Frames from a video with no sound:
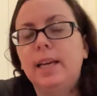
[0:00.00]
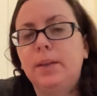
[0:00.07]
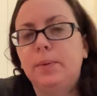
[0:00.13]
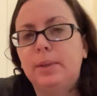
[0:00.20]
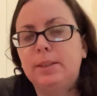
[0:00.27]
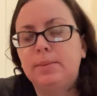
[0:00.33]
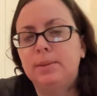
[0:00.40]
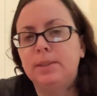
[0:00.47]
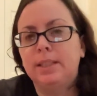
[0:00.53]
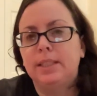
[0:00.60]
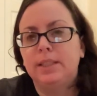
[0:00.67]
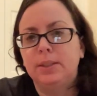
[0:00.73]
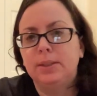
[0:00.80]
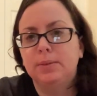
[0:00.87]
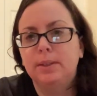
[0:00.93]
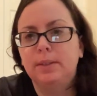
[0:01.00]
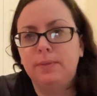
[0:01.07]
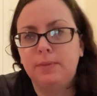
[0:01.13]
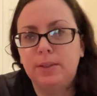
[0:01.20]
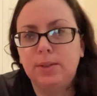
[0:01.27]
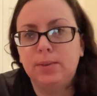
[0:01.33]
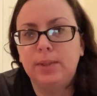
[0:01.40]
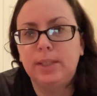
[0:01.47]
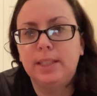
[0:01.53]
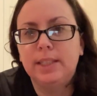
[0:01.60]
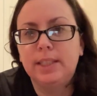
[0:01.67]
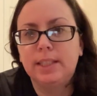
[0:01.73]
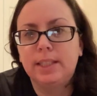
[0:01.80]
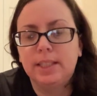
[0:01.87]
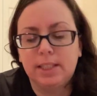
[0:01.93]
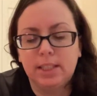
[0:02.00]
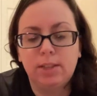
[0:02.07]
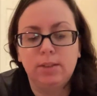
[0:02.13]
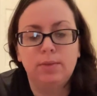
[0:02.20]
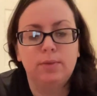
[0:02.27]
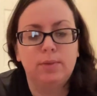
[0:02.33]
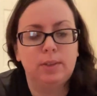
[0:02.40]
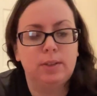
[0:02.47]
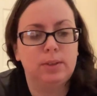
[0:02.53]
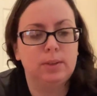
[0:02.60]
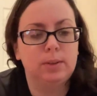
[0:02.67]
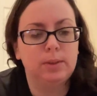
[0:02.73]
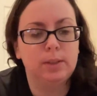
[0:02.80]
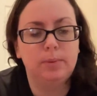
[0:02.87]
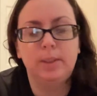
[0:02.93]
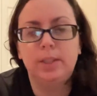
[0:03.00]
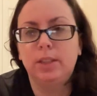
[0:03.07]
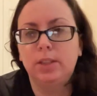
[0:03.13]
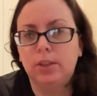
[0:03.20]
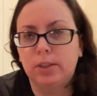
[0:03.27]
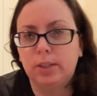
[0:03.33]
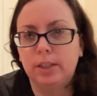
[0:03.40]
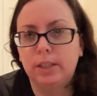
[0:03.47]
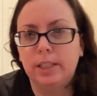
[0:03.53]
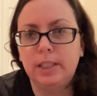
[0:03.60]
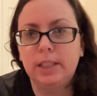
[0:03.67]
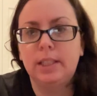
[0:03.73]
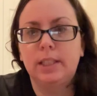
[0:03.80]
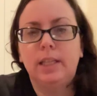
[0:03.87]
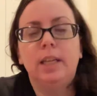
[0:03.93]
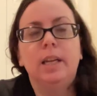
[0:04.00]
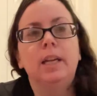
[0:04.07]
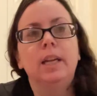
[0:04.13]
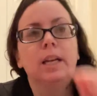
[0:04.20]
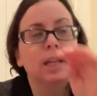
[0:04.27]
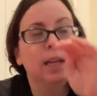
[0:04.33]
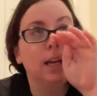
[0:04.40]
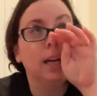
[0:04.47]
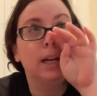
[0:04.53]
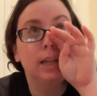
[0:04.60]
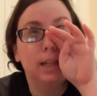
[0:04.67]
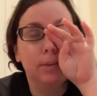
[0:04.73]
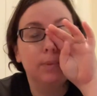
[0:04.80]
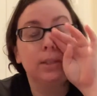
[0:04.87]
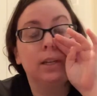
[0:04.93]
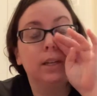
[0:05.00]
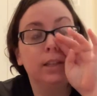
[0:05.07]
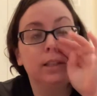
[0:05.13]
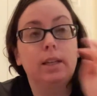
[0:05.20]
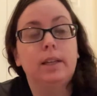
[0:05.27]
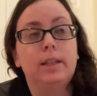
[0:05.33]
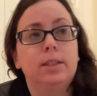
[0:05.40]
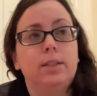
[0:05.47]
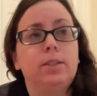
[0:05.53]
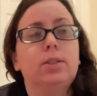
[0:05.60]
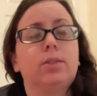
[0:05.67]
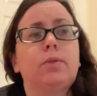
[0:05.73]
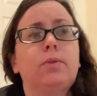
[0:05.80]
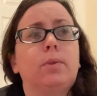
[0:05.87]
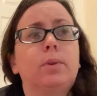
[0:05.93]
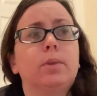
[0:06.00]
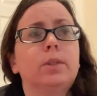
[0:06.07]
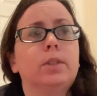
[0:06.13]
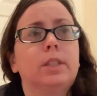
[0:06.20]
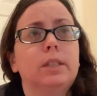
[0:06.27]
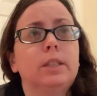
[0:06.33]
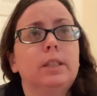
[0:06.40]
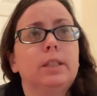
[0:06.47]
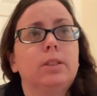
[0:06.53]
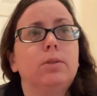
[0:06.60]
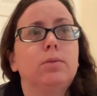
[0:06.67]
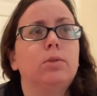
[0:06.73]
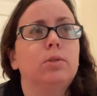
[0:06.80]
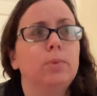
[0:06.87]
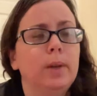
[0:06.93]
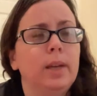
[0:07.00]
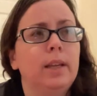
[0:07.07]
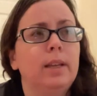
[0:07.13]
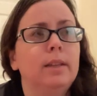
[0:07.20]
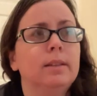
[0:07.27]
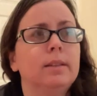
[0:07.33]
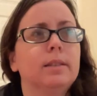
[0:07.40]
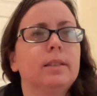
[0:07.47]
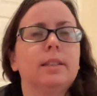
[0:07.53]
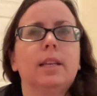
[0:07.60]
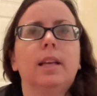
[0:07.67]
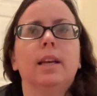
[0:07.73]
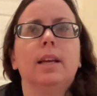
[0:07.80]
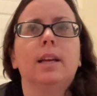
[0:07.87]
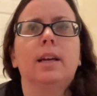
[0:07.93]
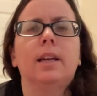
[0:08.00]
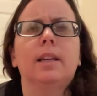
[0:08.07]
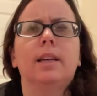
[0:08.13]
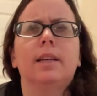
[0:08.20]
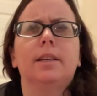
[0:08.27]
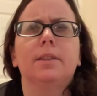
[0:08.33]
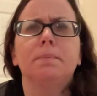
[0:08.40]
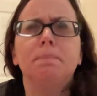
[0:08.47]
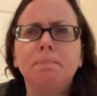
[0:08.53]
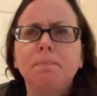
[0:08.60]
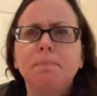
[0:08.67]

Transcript: welcome to iHeart Reviewing Stuff. So I went to Target. Uh, I was on the hunt for Series two tweens. Uh, I